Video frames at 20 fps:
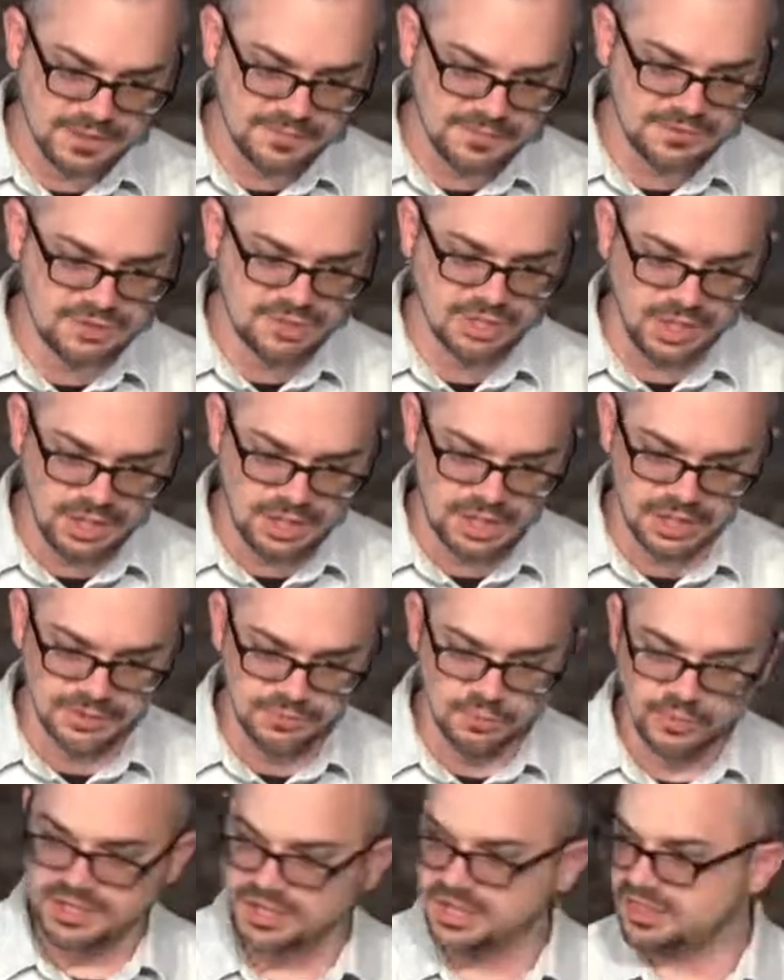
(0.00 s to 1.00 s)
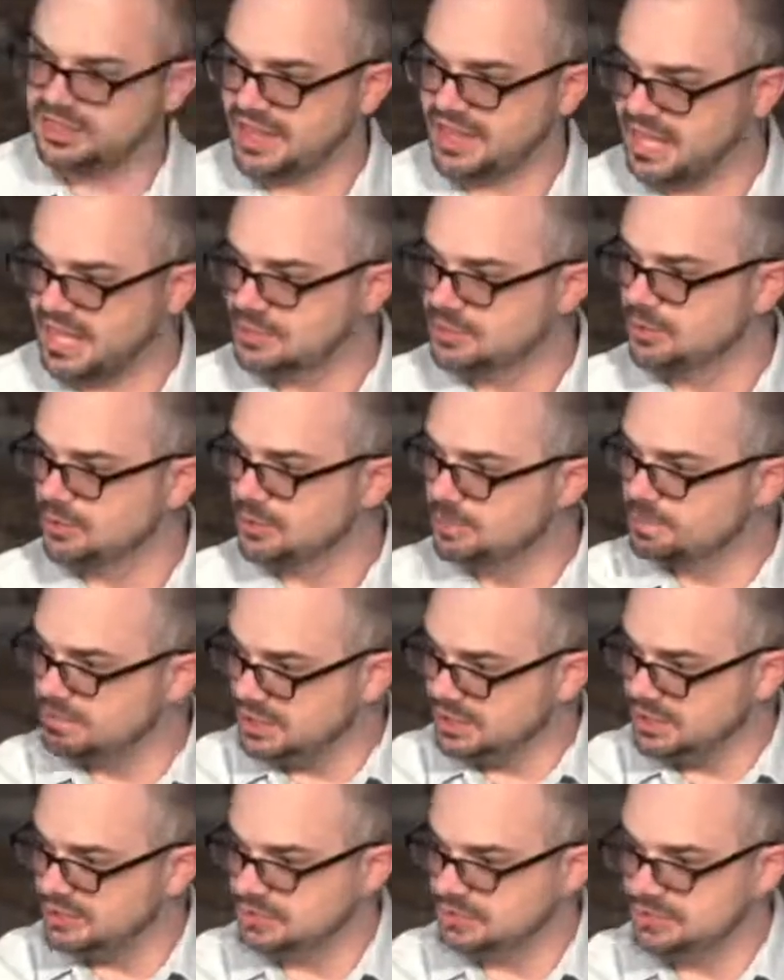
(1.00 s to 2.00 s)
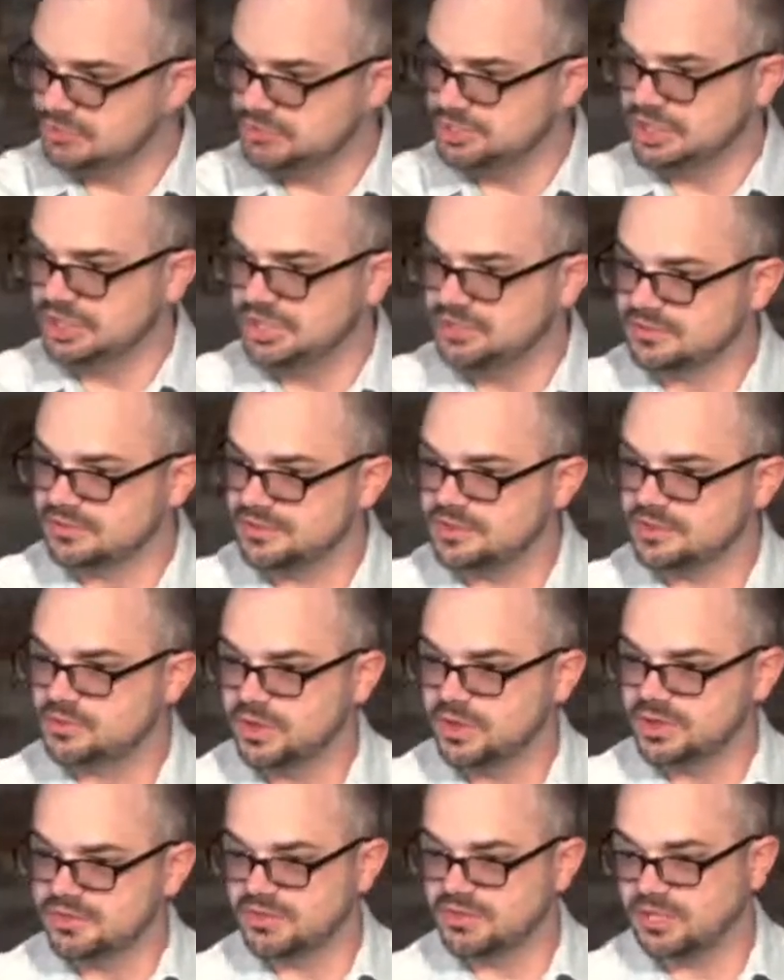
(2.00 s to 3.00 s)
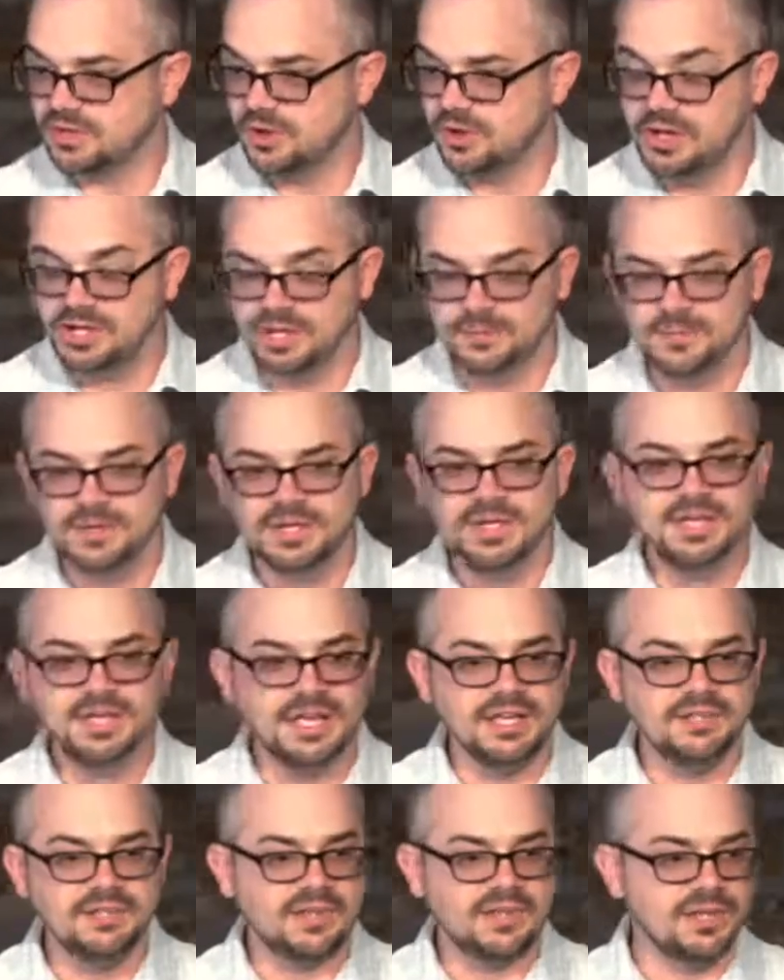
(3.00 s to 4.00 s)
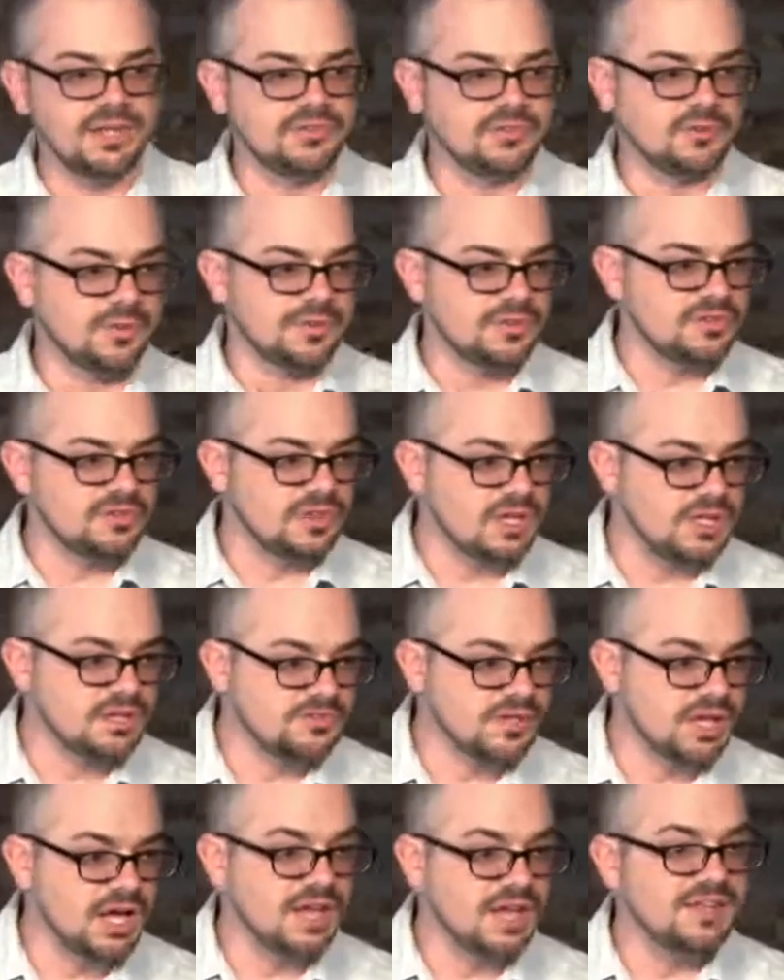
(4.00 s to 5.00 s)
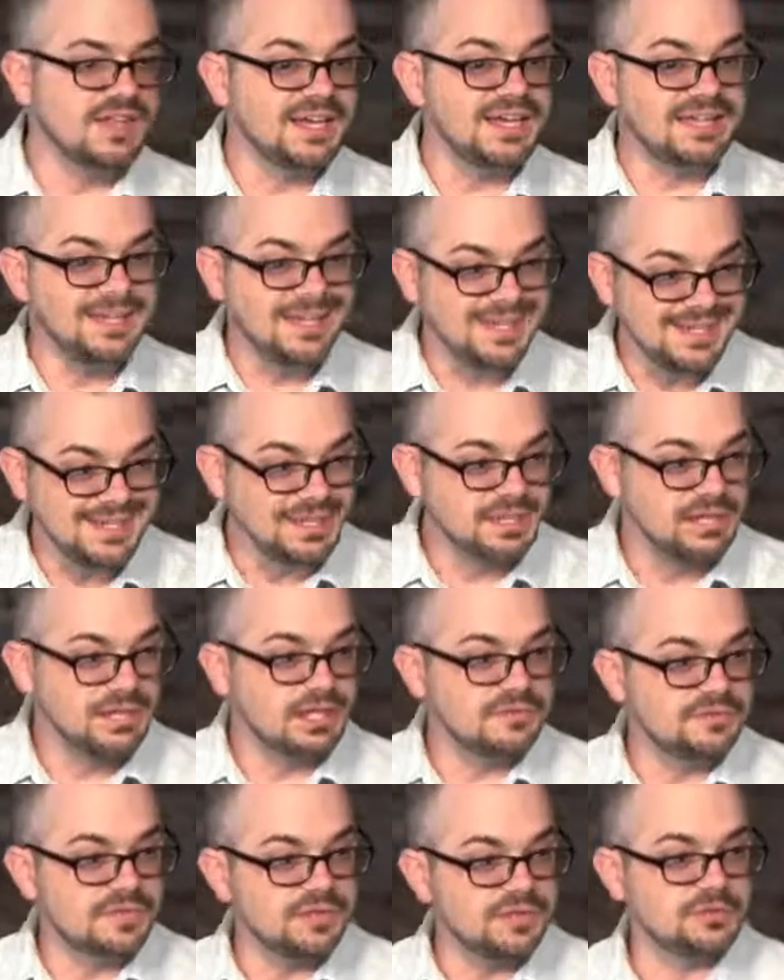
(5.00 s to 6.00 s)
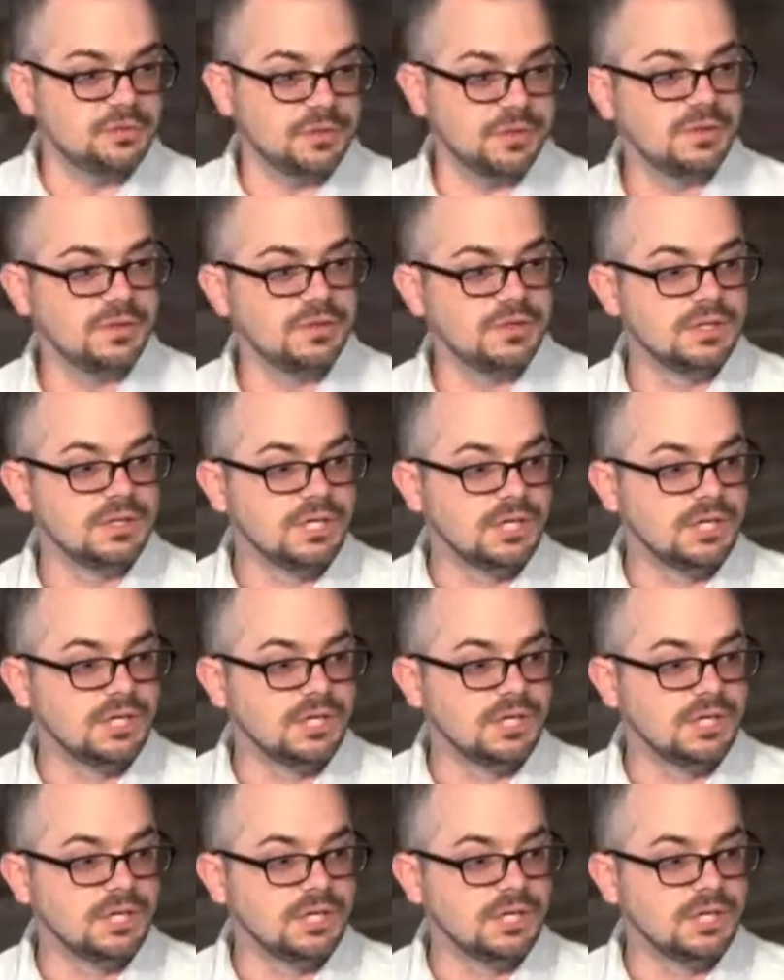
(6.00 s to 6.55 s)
of John, when Nathanael meets Jesus, what does he call him? He says, "You're the Son of God, the King of Israel."